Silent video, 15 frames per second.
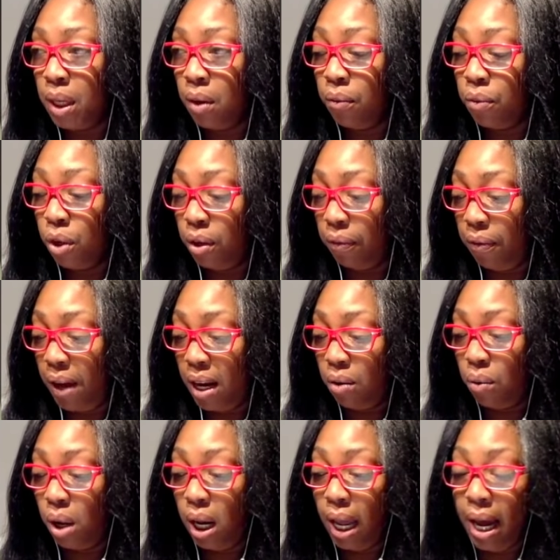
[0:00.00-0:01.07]
for the
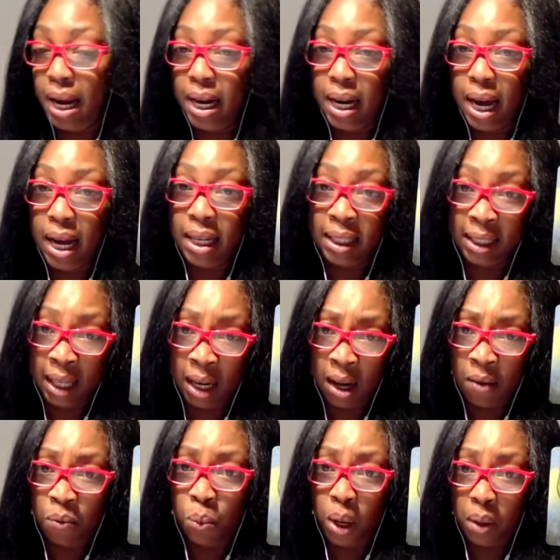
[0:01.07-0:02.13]
funeral, and it's a
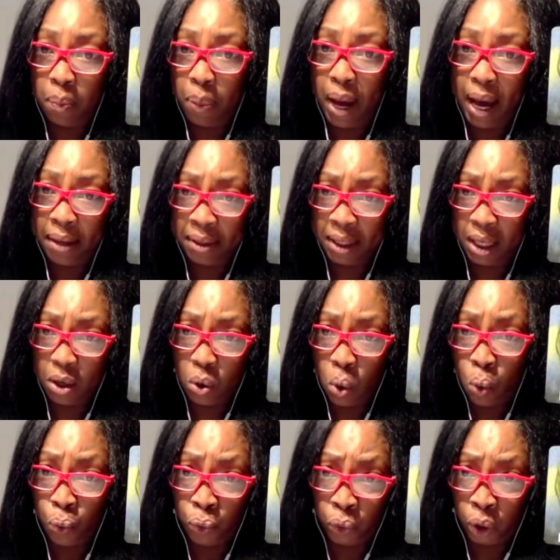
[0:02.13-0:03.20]
loved one passing
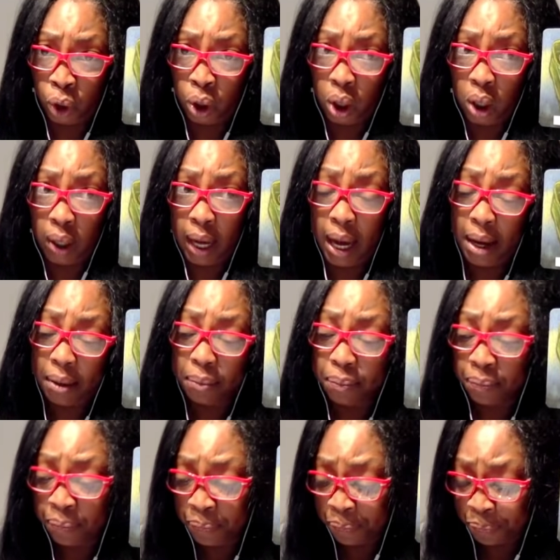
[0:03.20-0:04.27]
over. Okay,
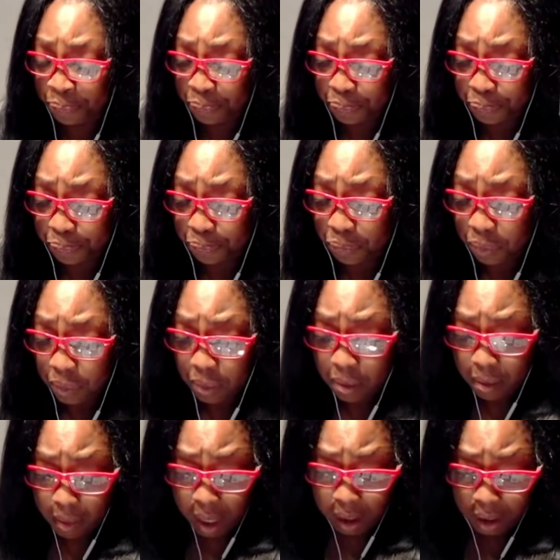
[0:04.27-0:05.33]

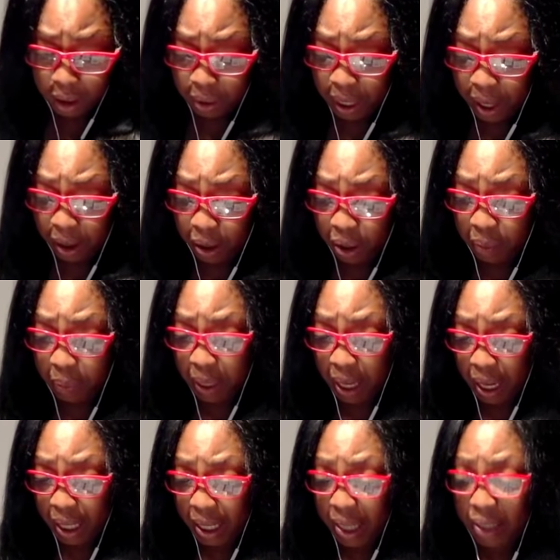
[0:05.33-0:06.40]
so there could be
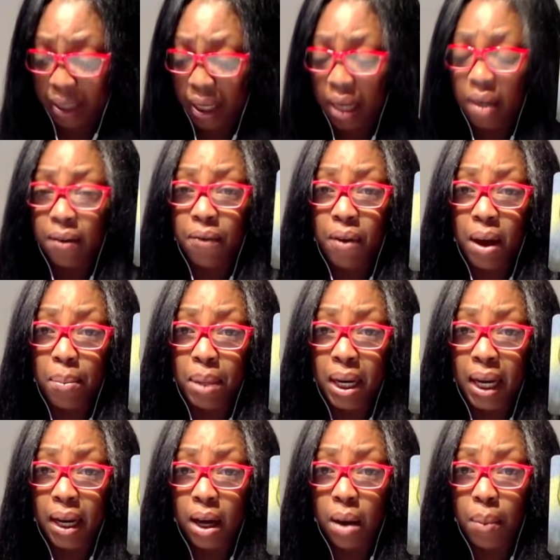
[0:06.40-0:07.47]
a death in the
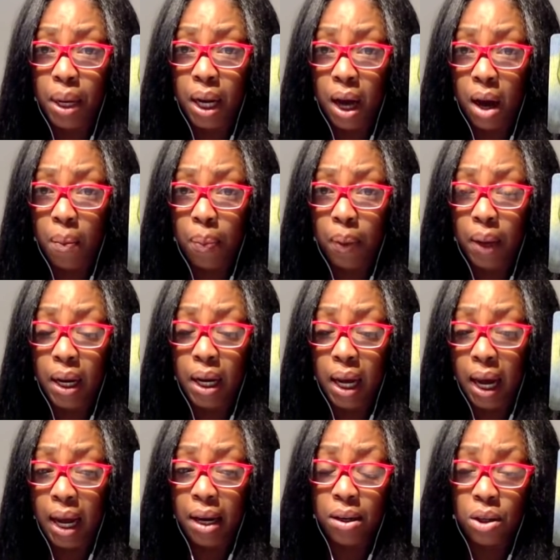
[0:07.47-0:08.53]
family coming up in
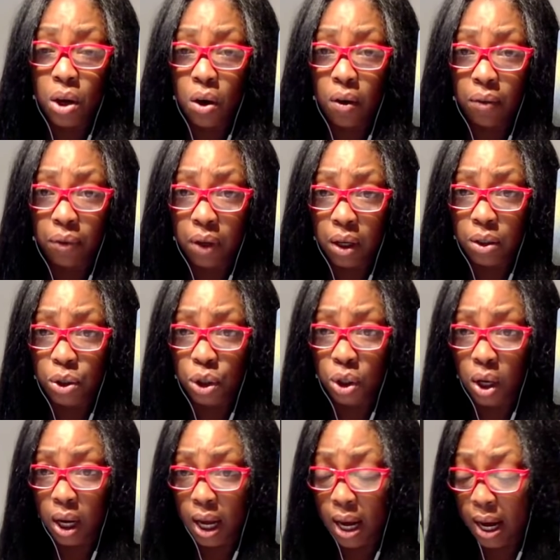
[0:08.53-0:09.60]
the end of
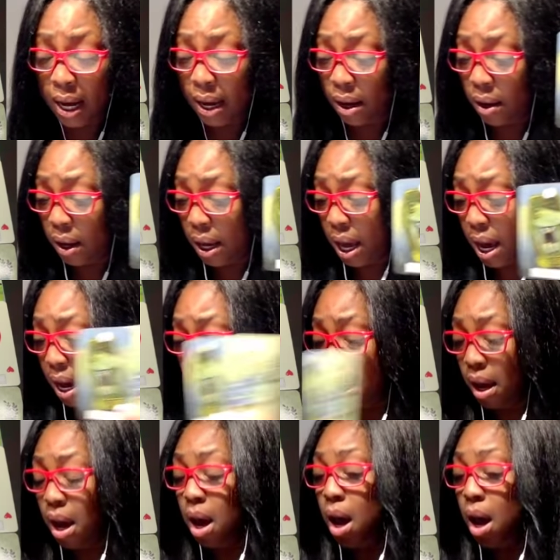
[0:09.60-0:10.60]
July. Okay,